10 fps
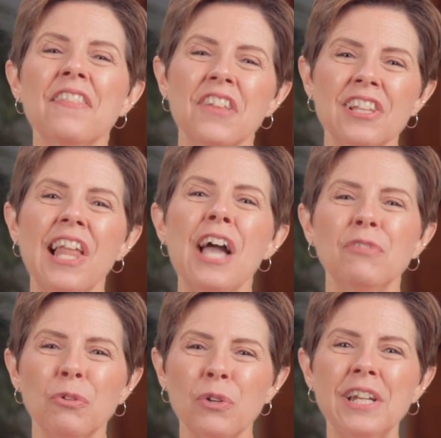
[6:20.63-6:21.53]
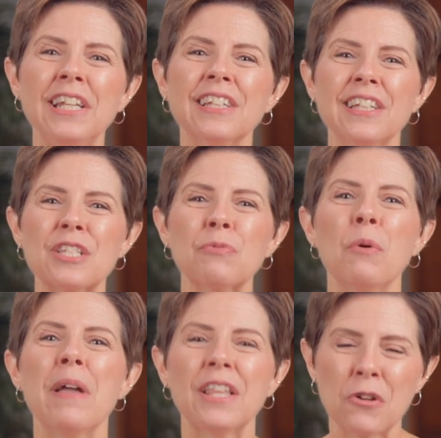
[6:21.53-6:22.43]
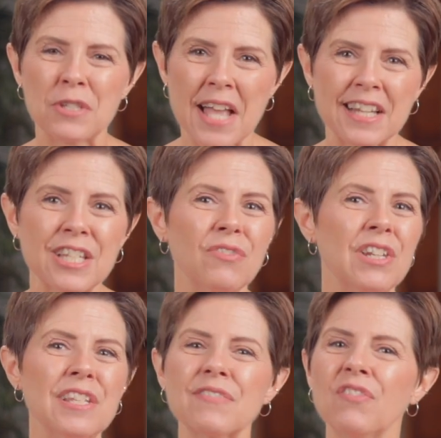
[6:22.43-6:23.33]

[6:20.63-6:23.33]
The Delightful Reading Kits will make those activities